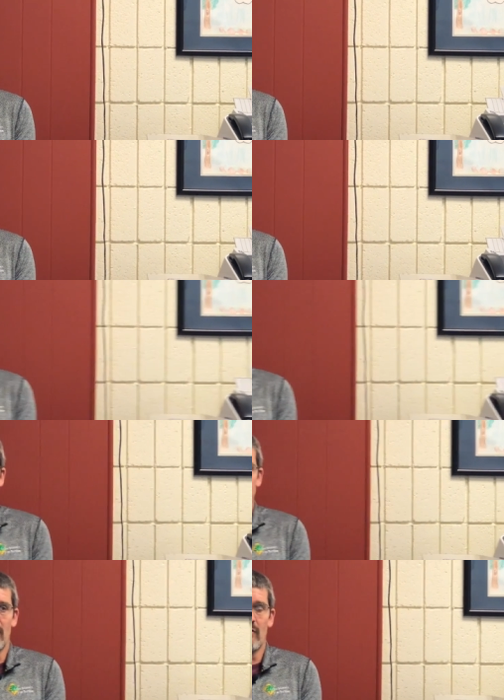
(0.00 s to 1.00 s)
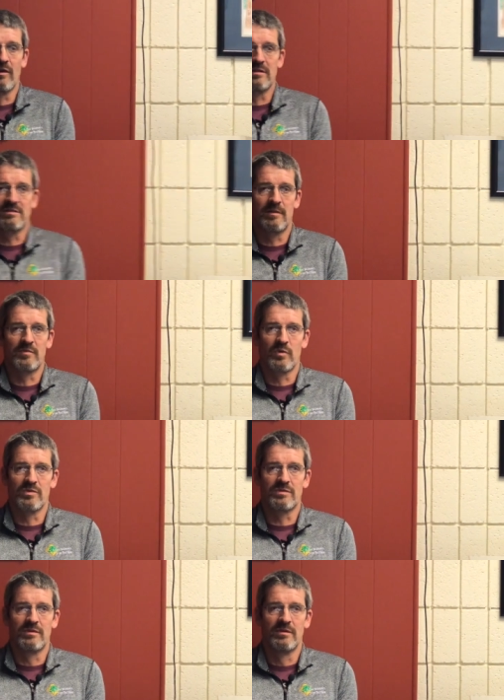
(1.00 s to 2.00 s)
that's a great step
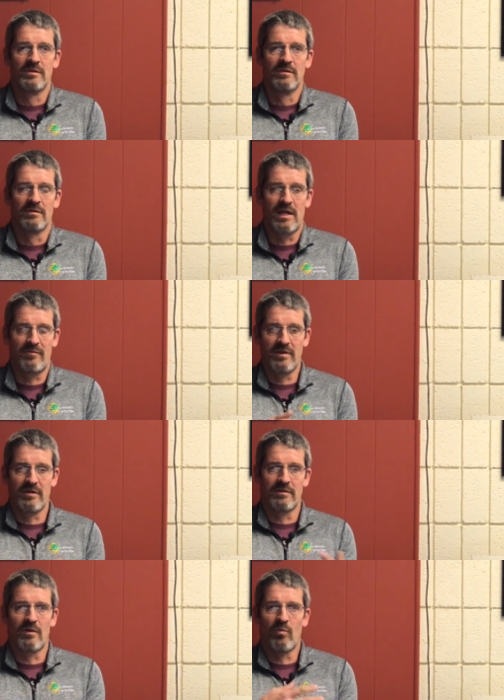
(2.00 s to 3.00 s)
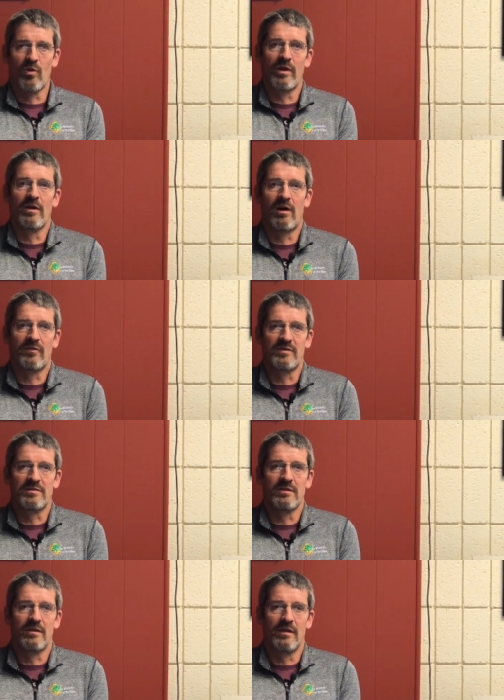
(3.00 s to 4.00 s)
towards having a working
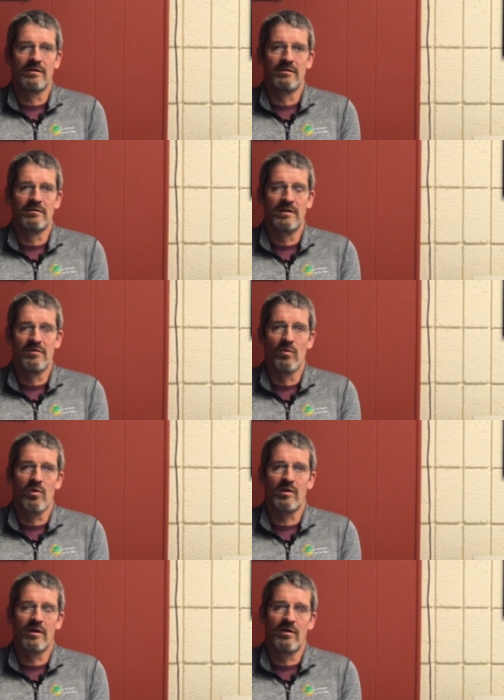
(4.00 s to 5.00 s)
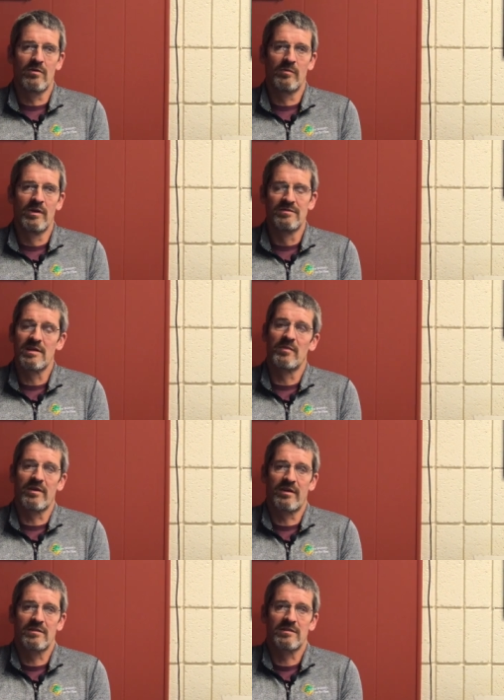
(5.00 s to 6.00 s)
office and even a working home. Same
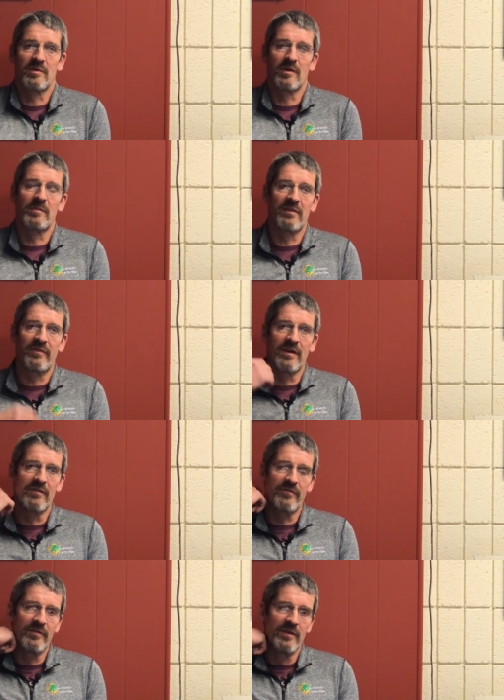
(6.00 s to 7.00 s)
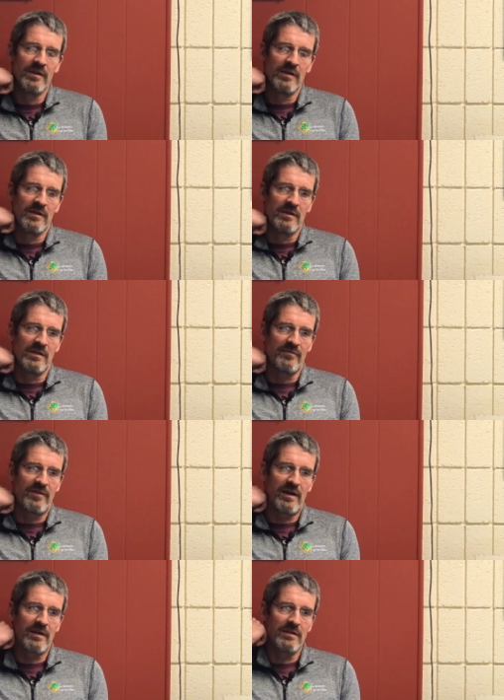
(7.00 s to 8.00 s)
with a customer. I mean,
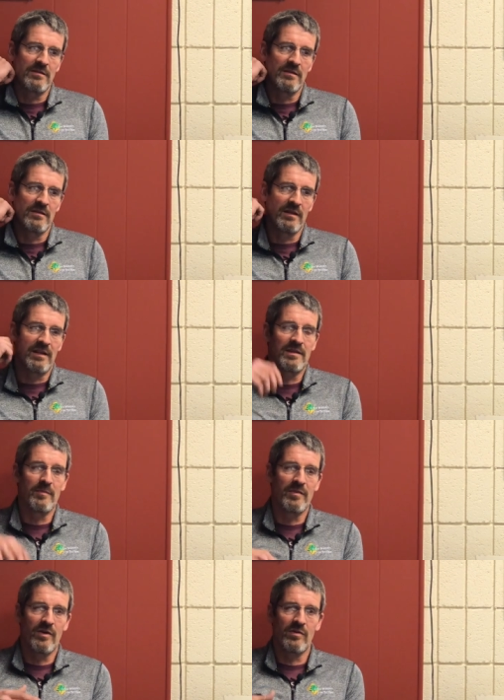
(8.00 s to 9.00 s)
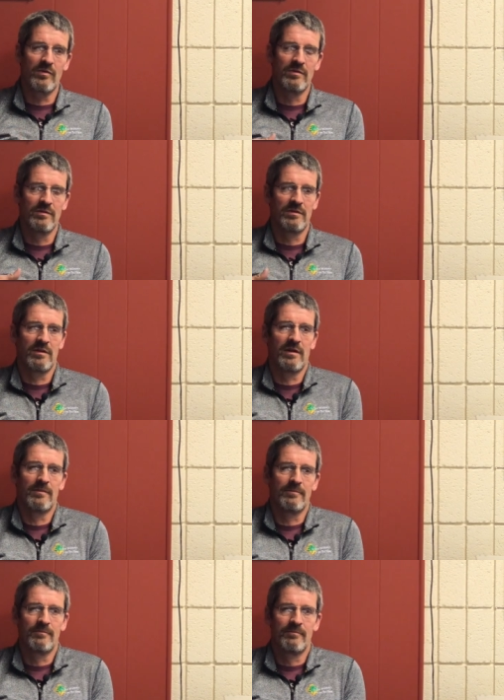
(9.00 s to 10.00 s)
if I let them know
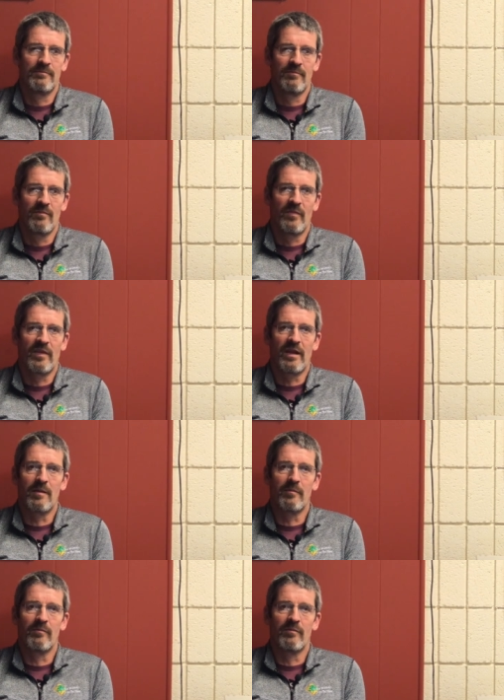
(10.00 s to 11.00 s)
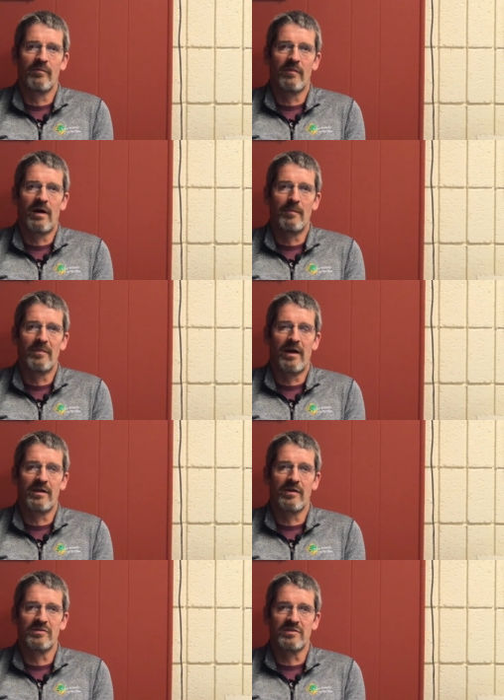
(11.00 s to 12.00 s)
that I'm not
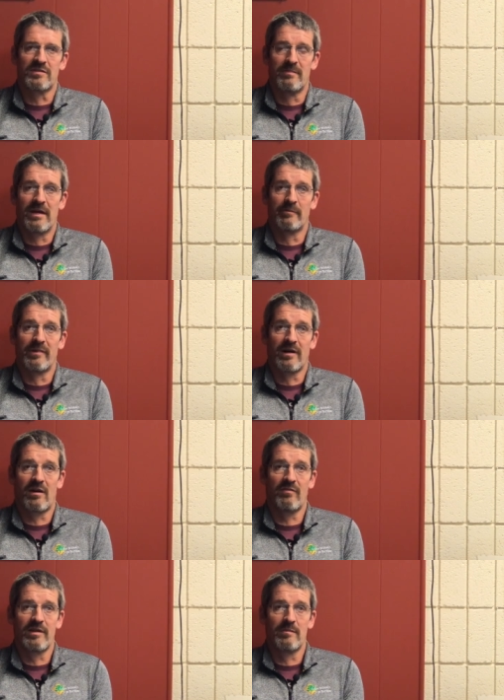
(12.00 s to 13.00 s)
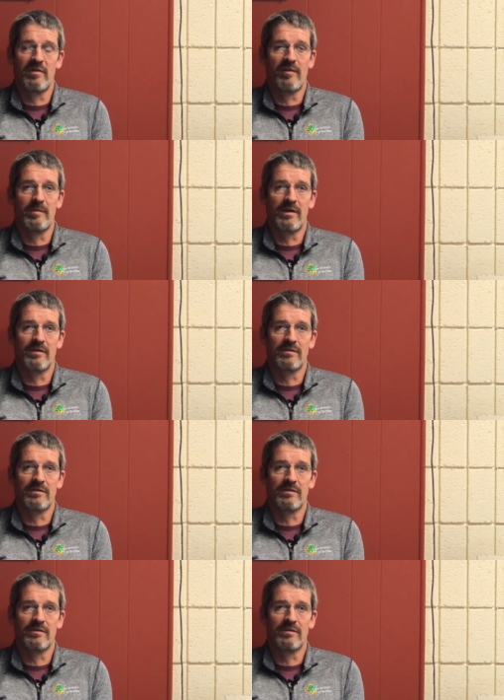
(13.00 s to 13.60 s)
here just to make a buck off them, if I'm here